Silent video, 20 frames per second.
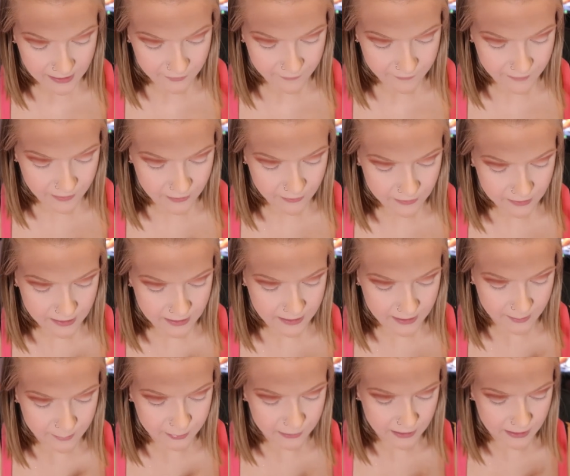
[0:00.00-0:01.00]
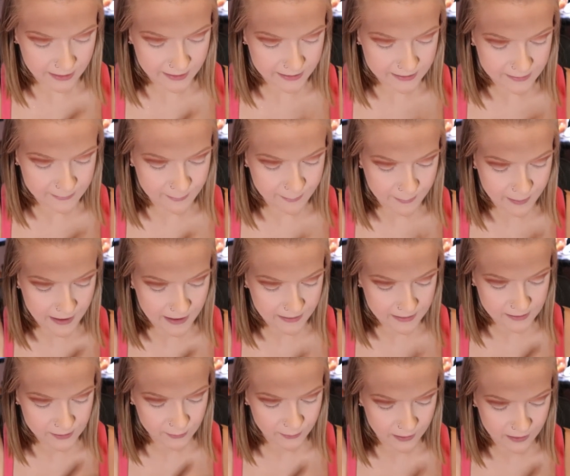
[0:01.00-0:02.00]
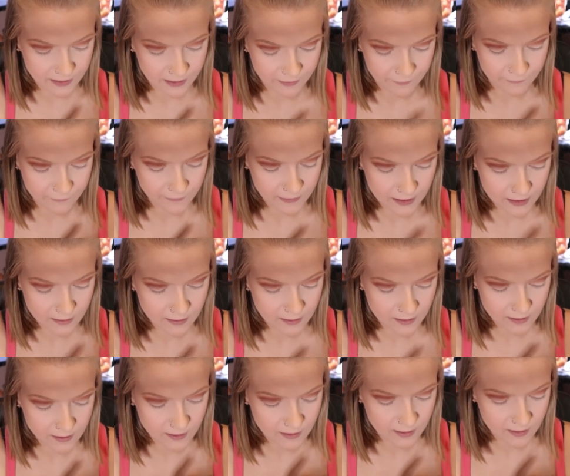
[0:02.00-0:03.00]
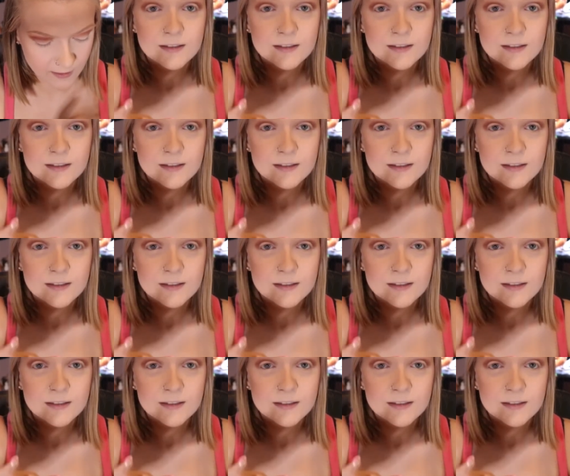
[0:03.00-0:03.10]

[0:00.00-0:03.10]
I found that it applies best with a finger.